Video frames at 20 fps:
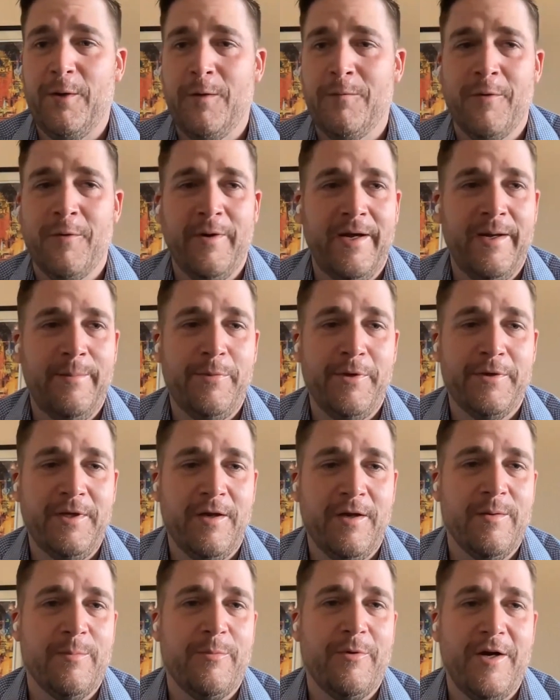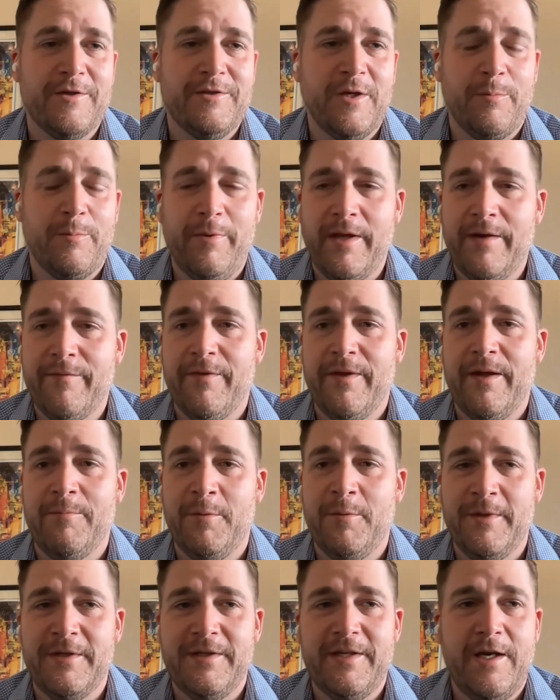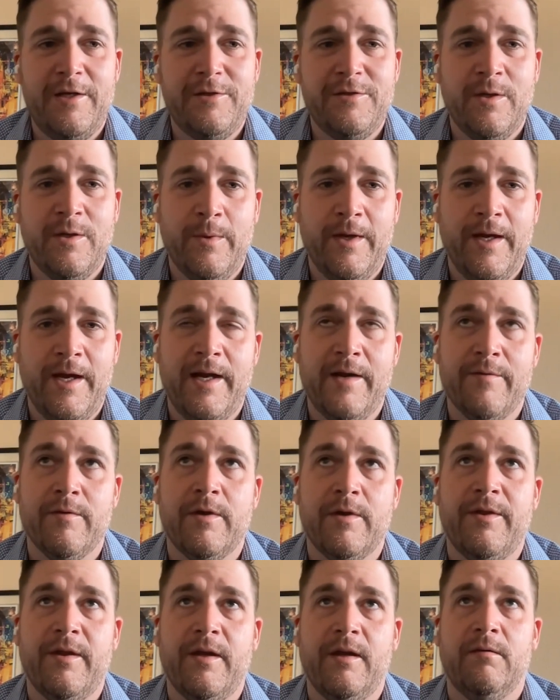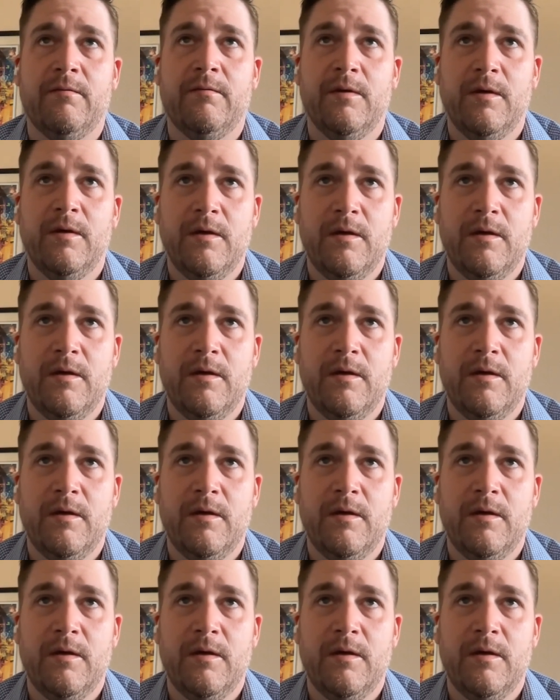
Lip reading: over and put together the project plan for the implementation, and we had everything